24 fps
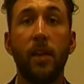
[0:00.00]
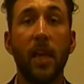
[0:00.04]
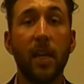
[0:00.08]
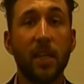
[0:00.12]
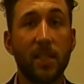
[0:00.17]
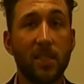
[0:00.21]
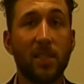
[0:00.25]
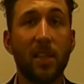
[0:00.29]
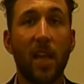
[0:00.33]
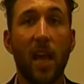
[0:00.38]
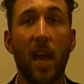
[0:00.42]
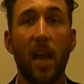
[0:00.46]

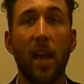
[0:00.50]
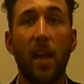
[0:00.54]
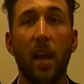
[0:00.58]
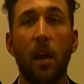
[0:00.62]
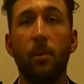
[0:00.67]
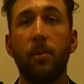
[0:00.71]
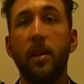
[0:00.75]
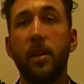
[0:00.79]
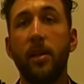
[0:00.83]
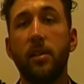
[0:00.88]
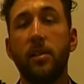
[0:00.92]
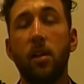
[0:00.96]
next slide,
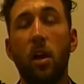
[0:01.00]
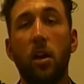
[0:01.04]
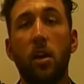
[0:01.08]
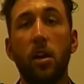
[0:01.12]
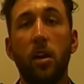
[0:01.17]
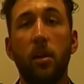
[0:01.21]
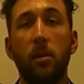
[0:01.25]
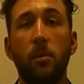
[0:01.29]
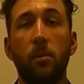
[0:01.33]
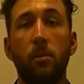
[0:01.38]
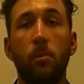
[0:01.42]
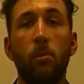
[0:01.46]
I'll be
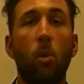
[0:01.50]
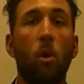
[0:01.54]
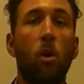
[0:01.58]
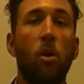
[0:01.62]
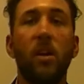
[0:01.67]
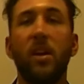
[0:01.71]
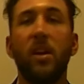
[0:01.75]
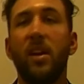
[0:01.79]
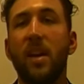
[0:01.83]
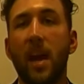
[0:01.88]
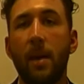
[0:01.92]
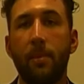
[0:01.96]
talking
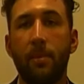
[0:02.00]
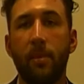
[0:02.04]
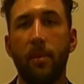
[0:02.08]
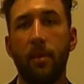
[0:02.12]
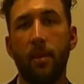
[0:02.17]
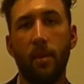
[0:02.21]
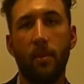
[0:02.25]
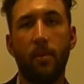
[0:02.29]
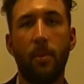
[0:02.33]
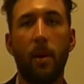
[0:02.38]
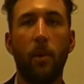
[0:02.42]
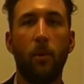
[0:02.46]
more in
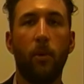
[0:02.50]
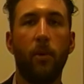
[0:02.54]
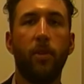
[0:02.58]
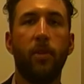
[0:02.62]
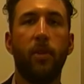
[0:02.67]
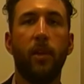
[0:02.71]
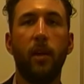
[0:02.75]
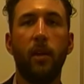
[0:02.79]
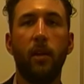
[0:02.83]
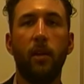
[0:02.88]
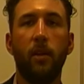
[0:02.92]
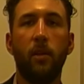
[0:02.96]
depth about
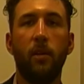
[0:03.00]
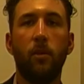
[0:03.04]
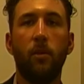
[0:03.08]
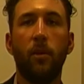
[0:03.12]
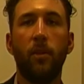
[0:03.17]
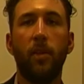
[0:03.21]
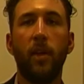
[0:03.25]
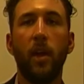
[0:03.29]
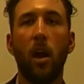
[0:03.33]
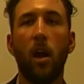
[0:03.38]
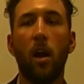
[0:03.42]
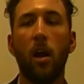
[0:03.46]

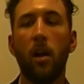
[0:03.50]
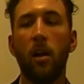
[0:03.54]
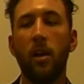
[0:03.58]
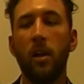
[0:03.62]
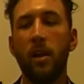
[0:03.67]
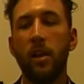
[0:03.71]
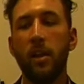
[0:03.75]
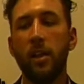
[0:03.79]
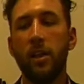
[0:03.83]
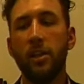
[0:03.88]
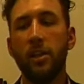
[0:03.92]
what they are.